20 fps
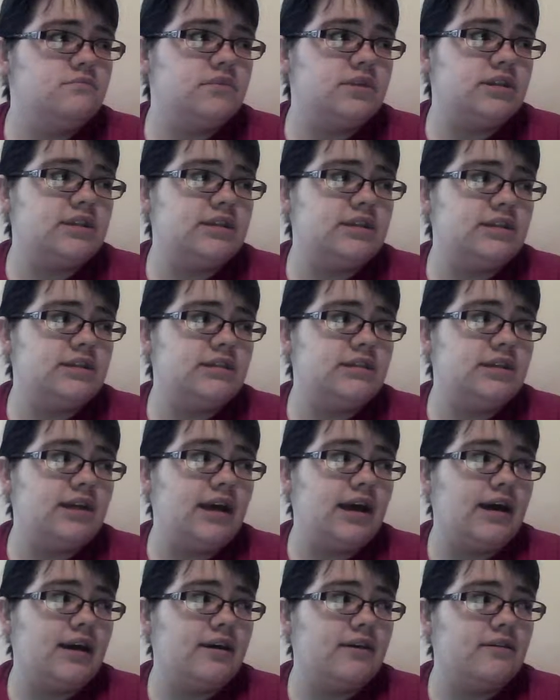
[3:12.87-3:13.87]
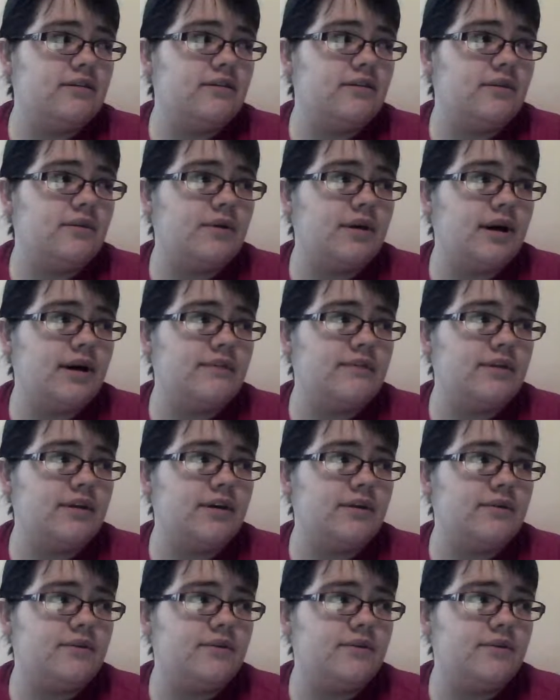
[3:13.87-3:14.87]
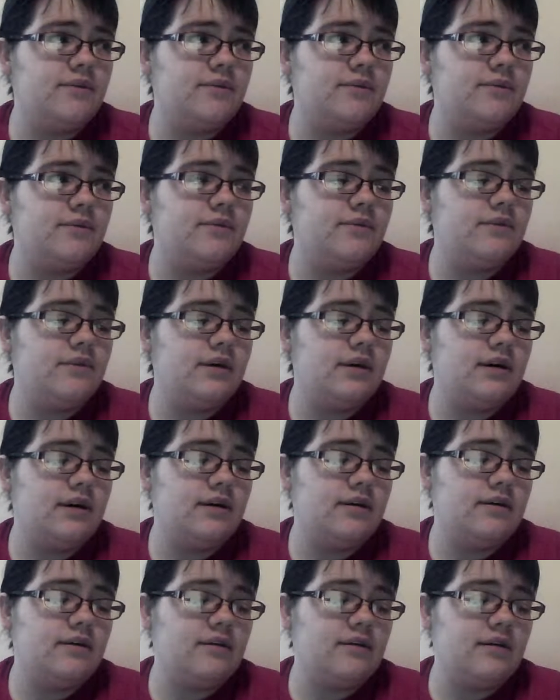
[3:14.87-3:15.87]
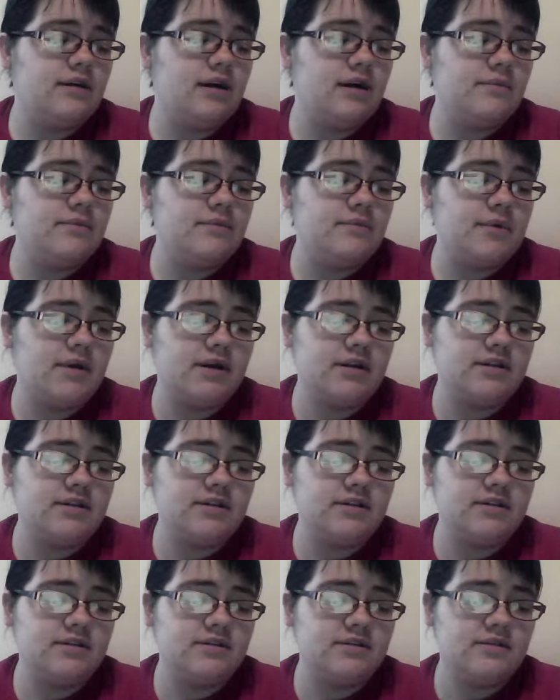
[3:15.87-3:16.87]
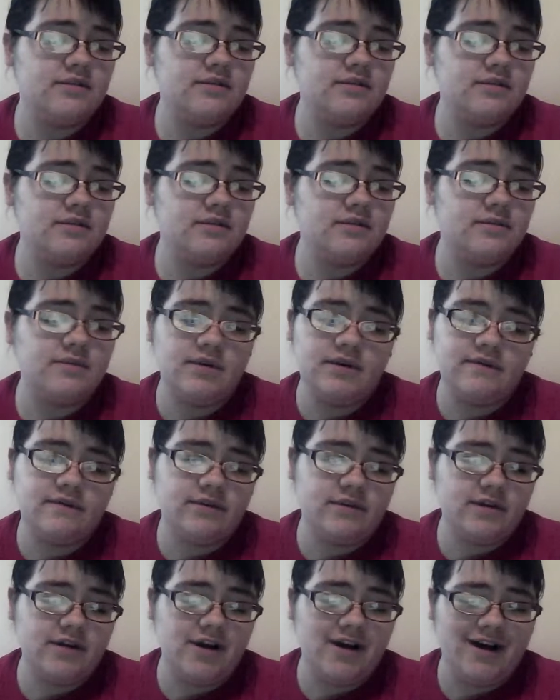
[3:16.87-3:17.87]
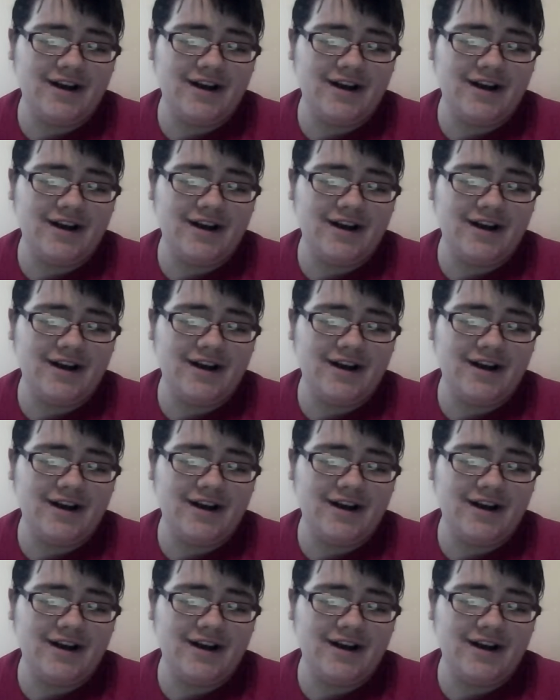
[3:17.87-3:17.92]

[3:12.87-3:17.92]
but yeah, so I have to go to the ophthalmologist or whatever you